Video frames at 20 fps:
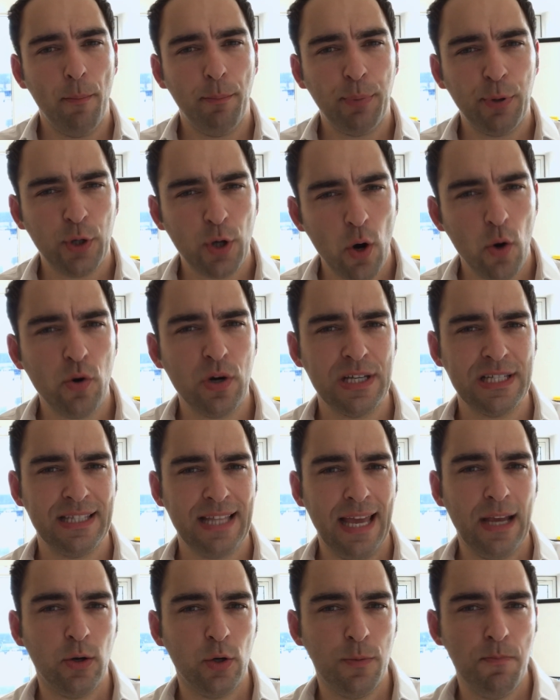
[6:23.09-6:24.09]
progress
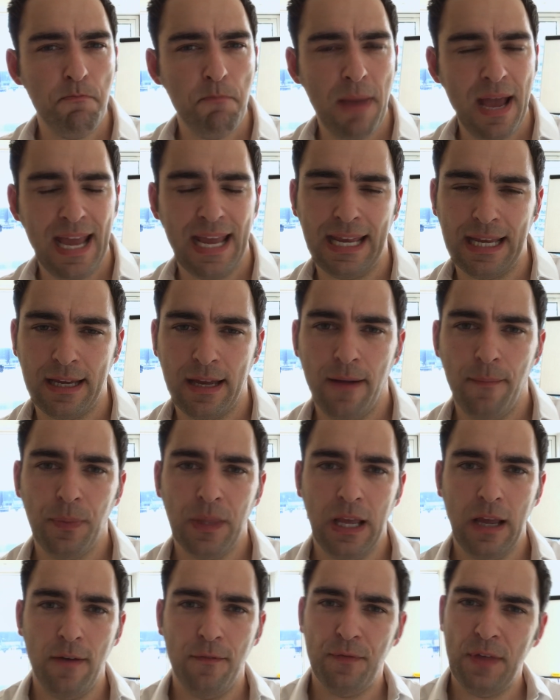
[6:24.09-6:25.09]
they could make
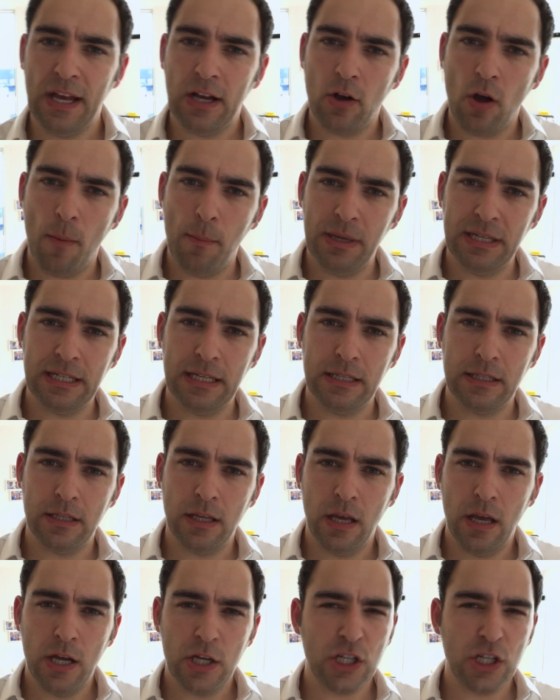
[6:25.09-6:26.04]
if they committed